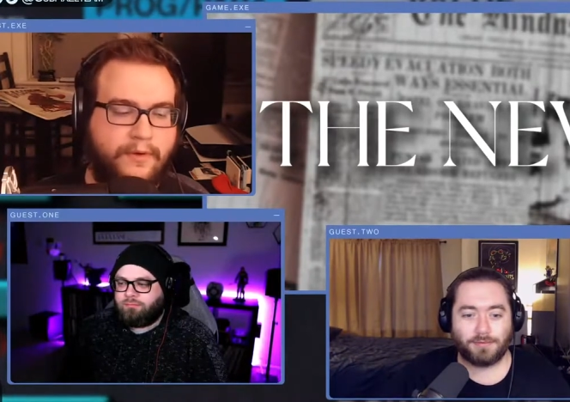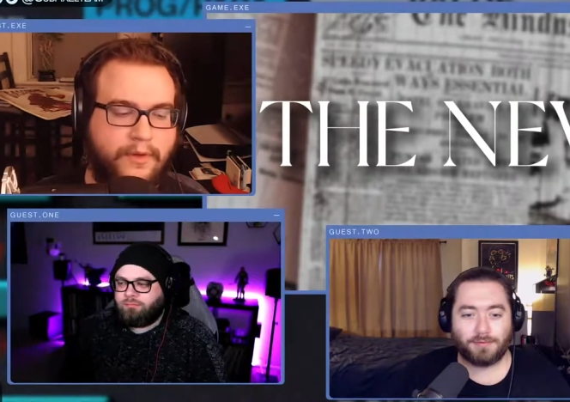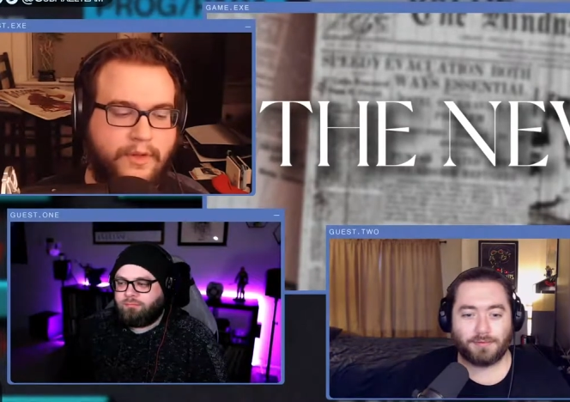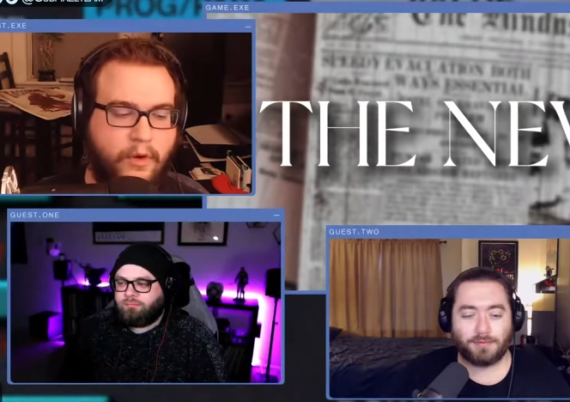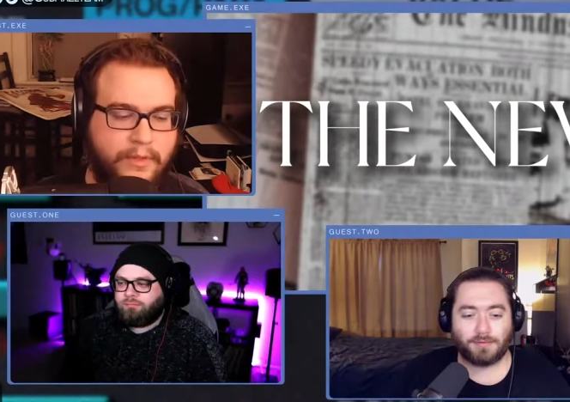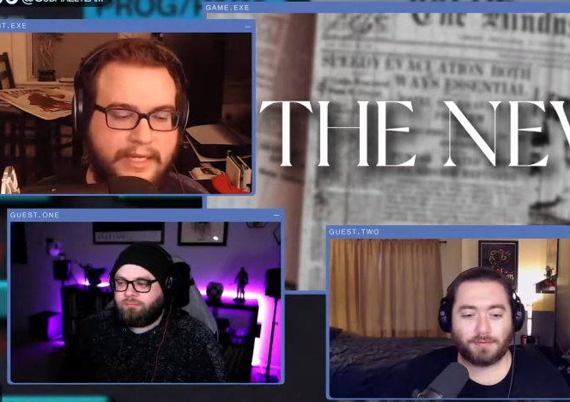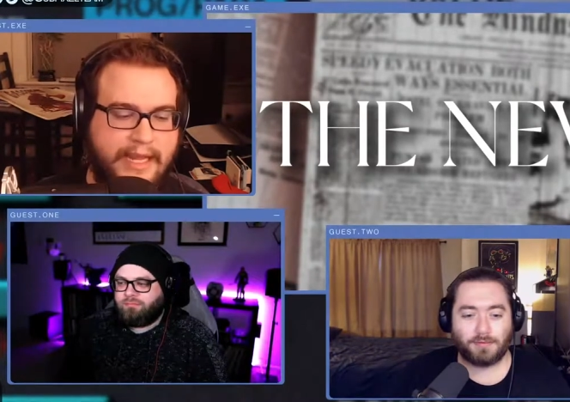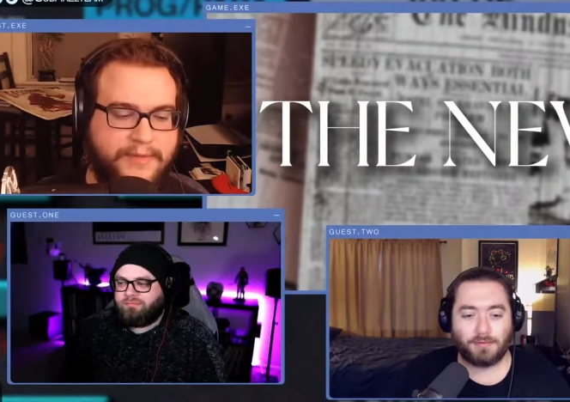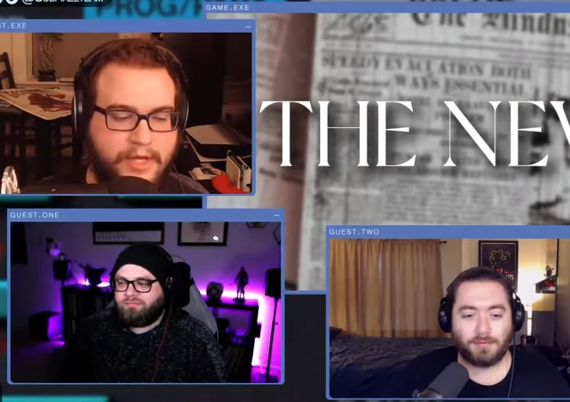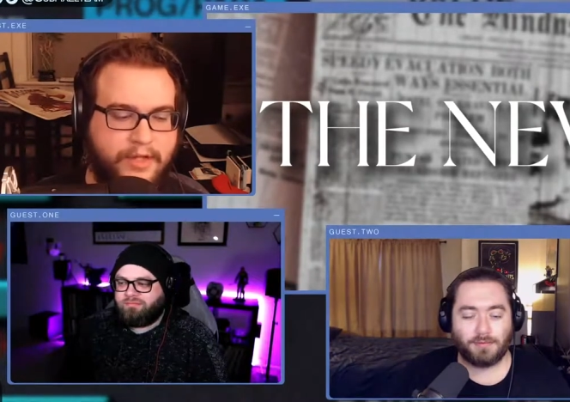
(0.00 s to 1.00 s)
Speaker 1: the only
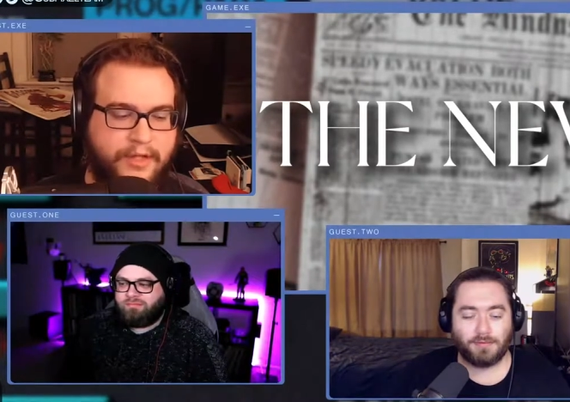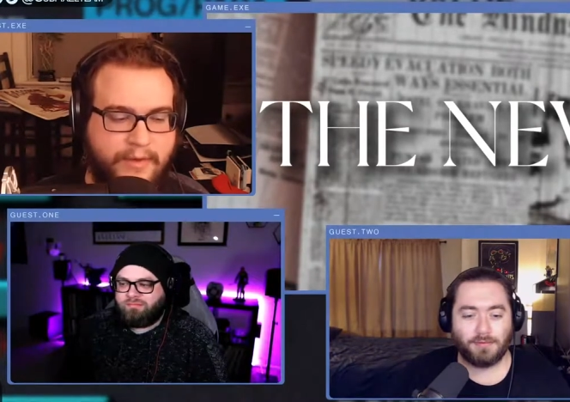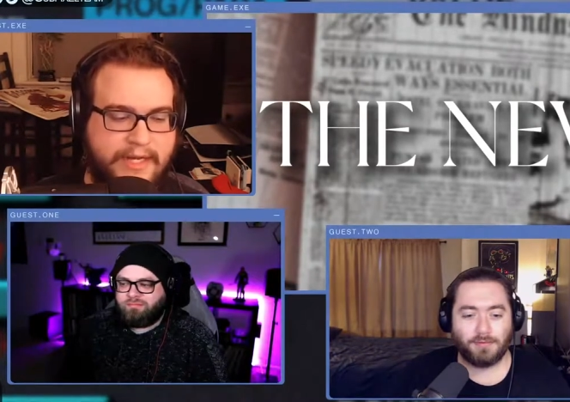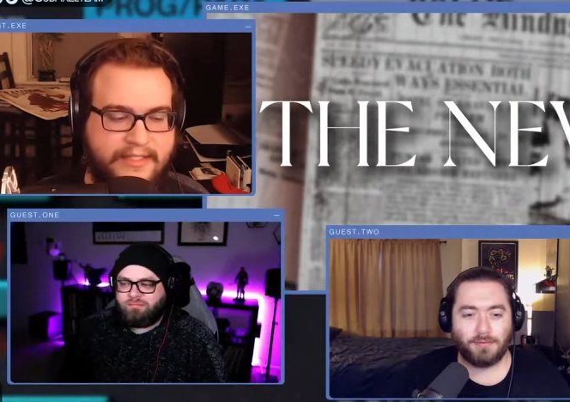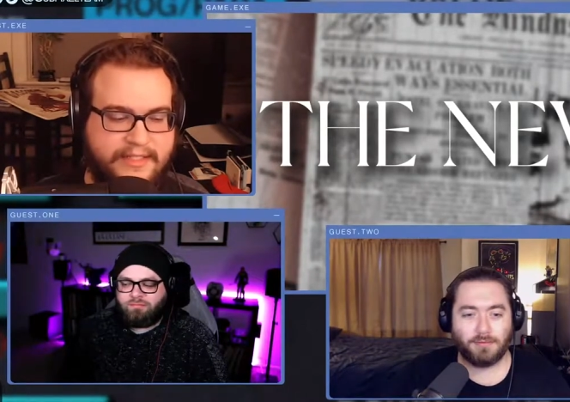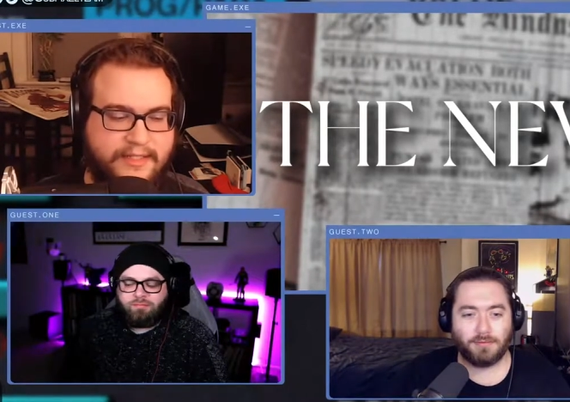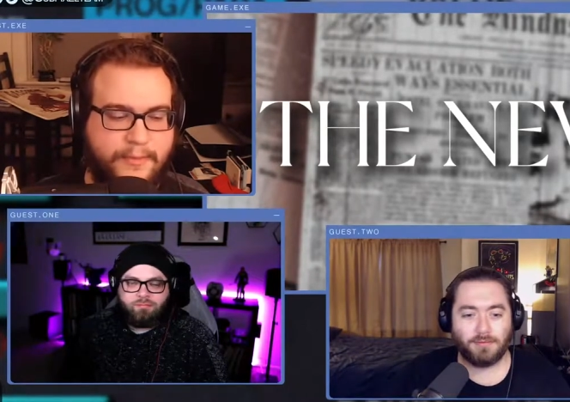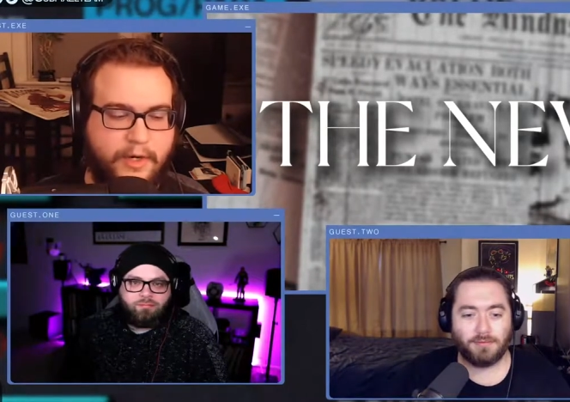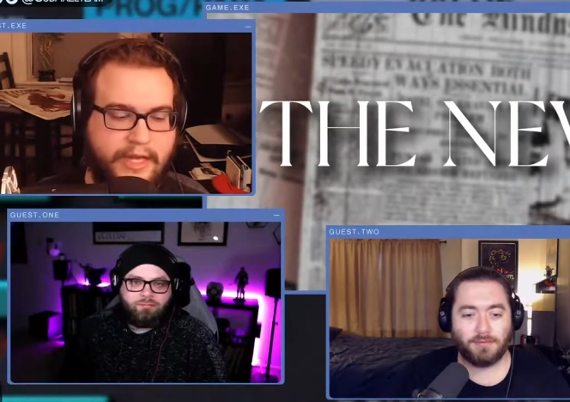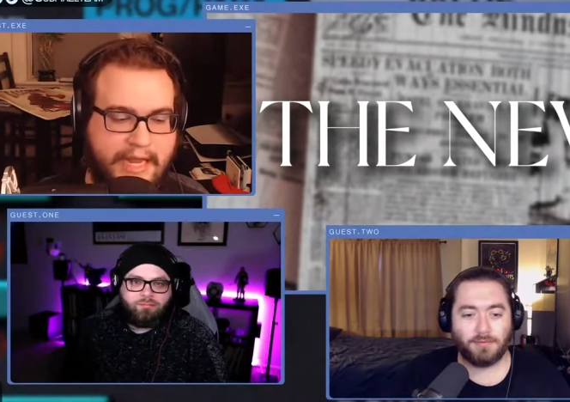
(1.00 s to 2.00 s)
games on the rating system
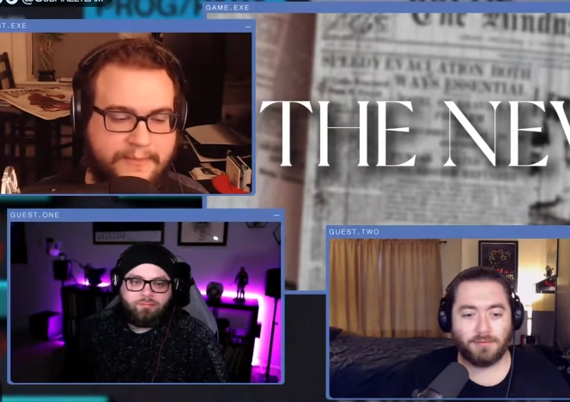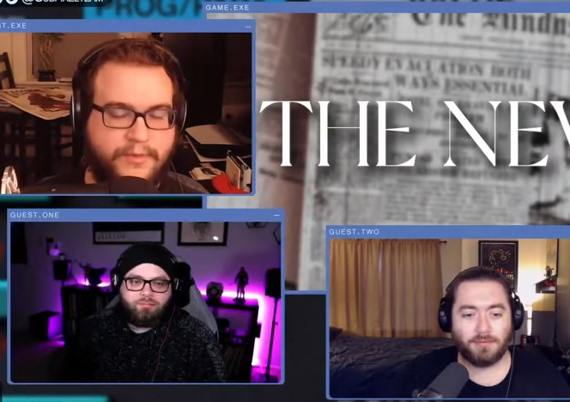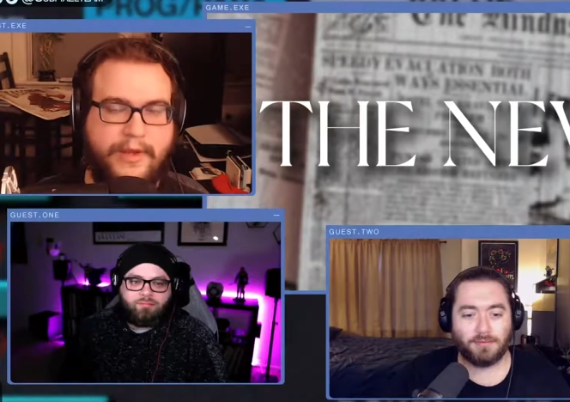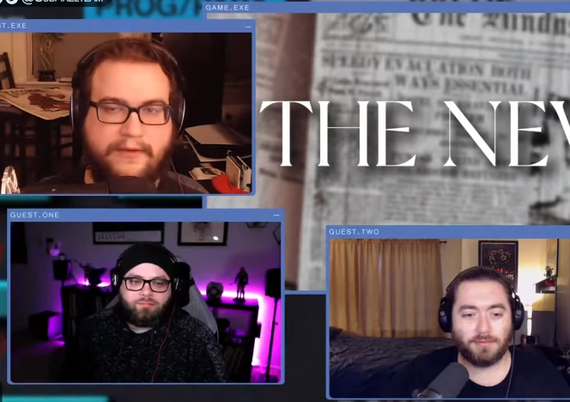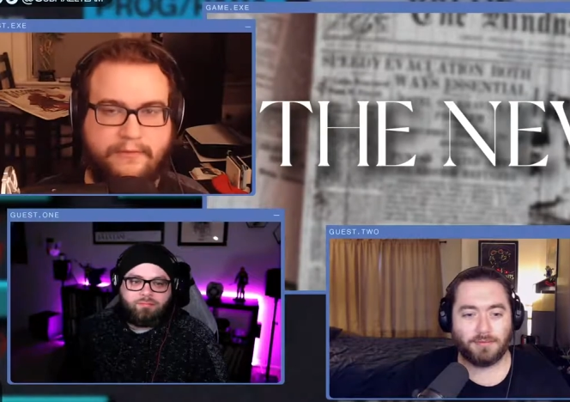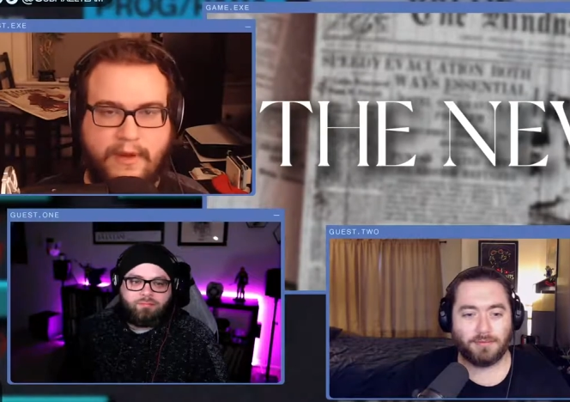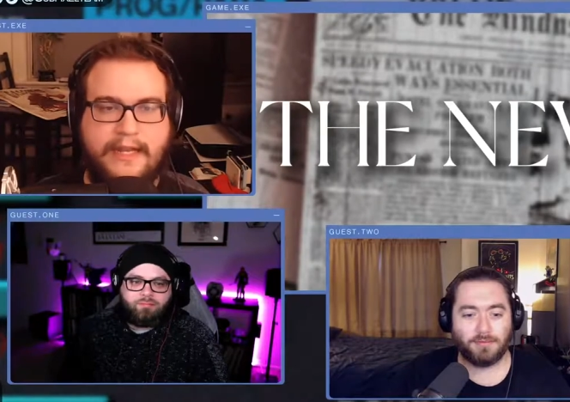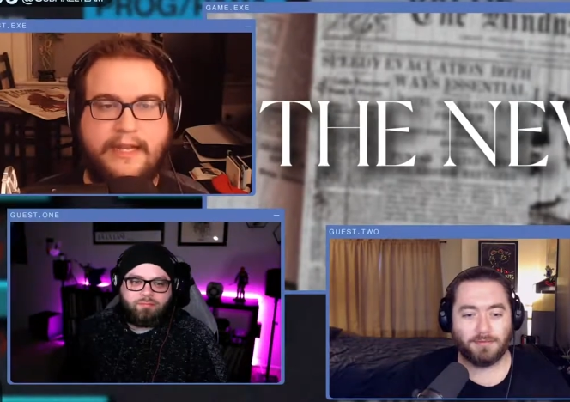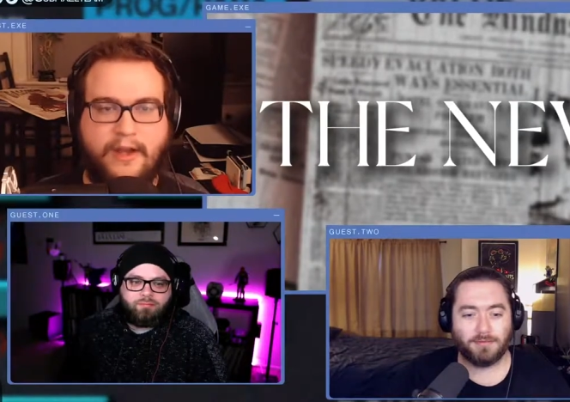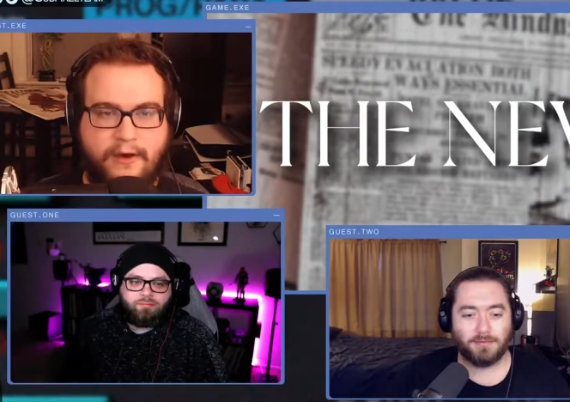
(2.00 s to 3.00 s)
are games we have
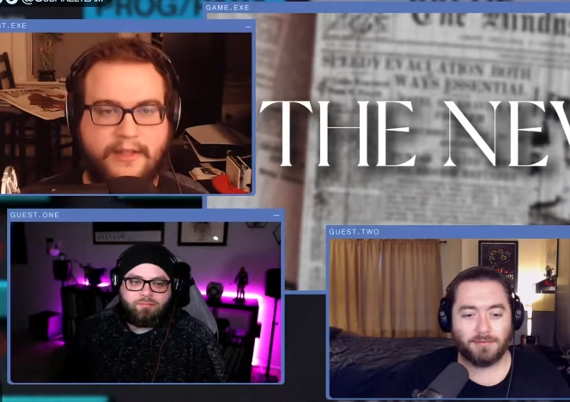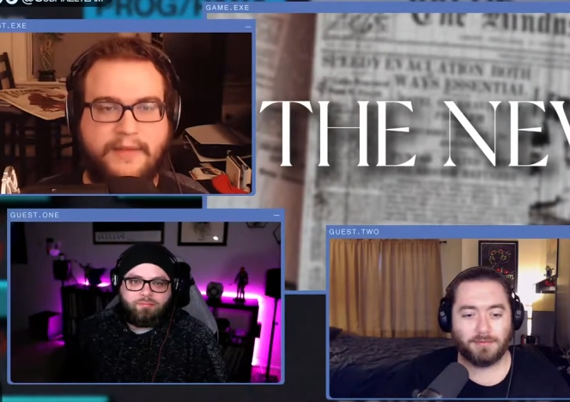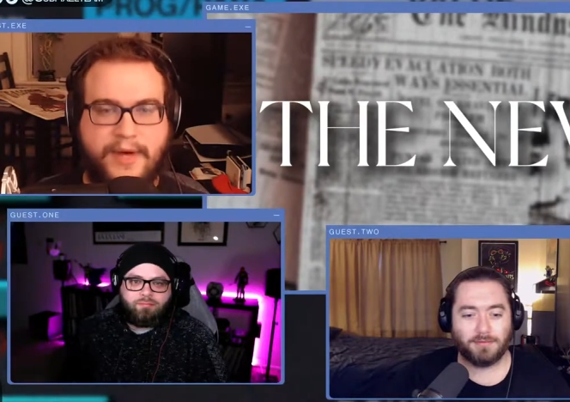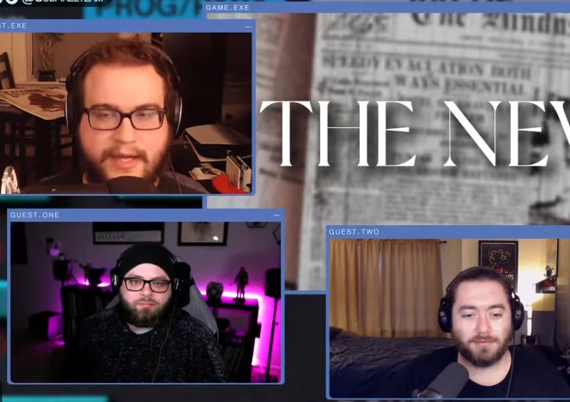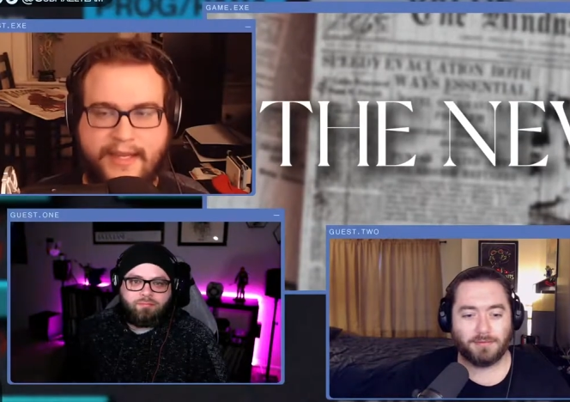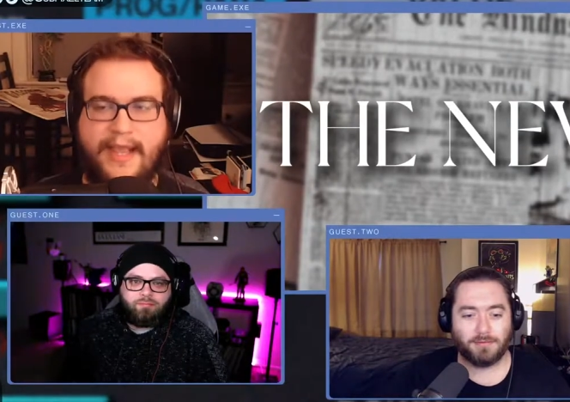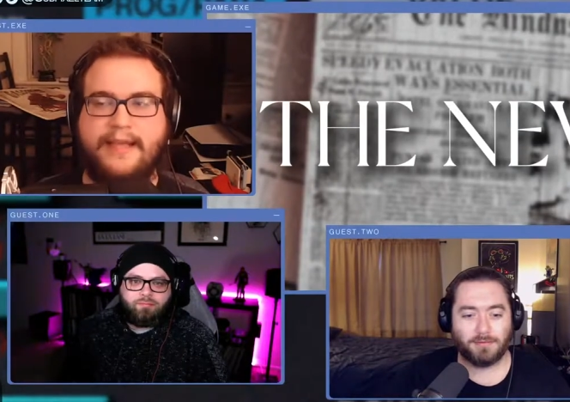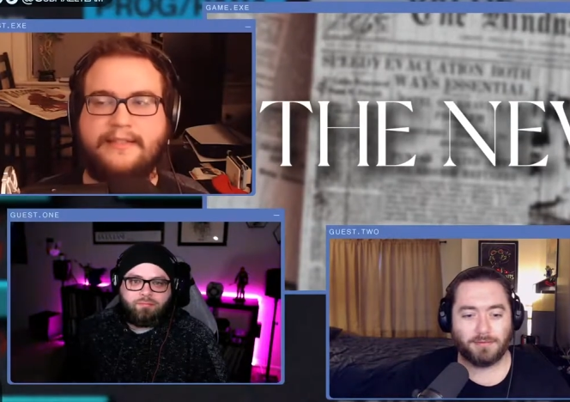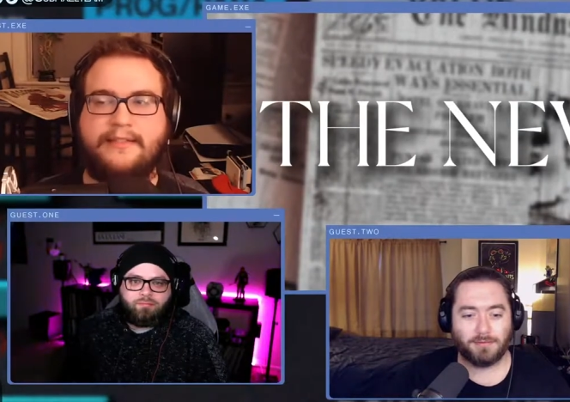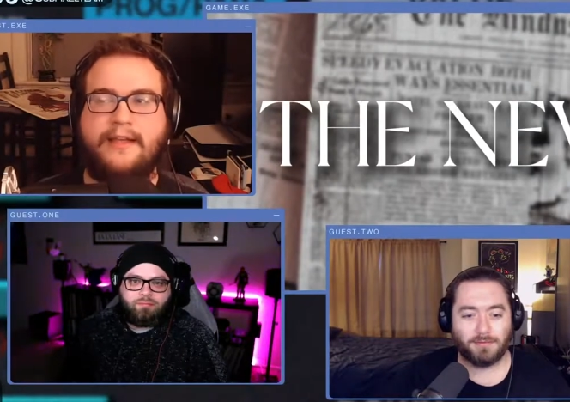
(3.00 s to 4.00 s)
rated on the
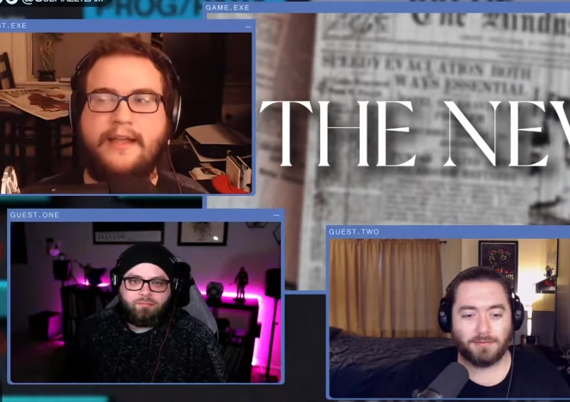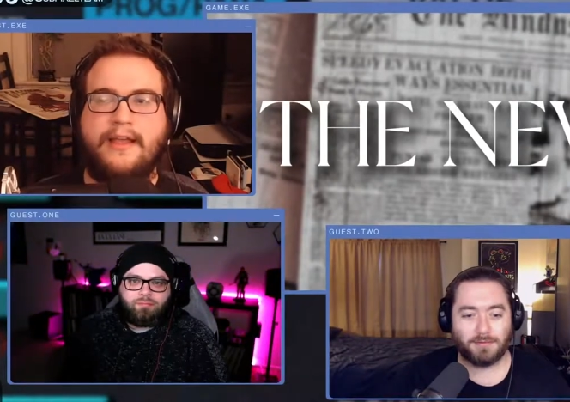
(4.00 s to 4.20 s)
podcast.